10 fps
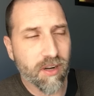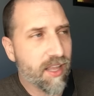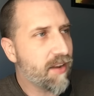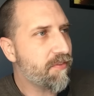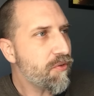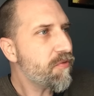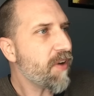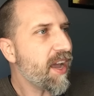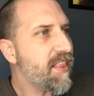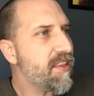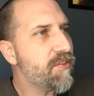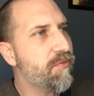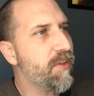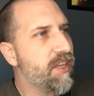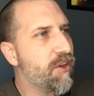And if you find these
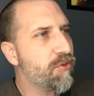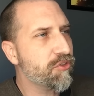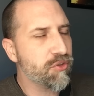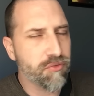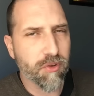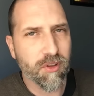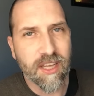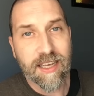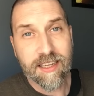videos useful,